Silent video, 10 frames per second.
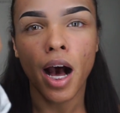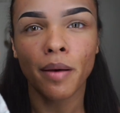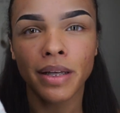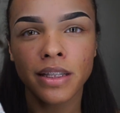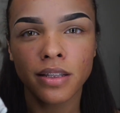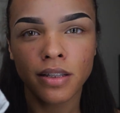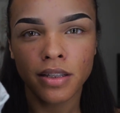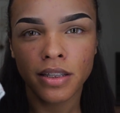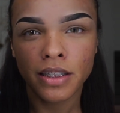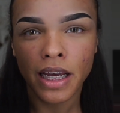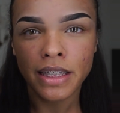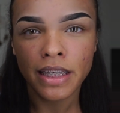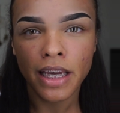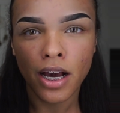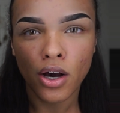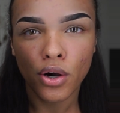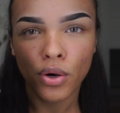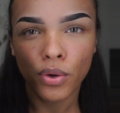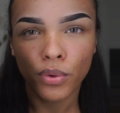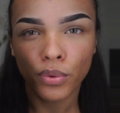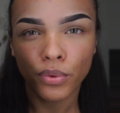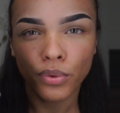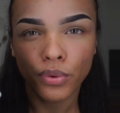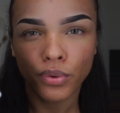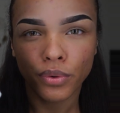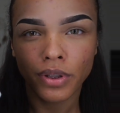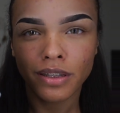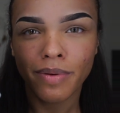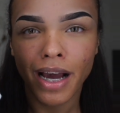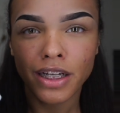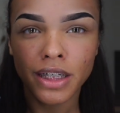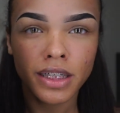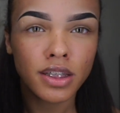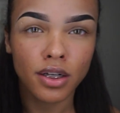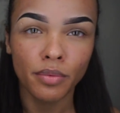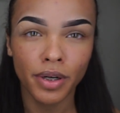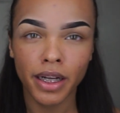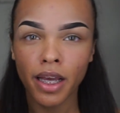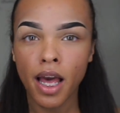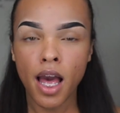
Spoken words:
it's Desio. Oh, this packaging is so pretty.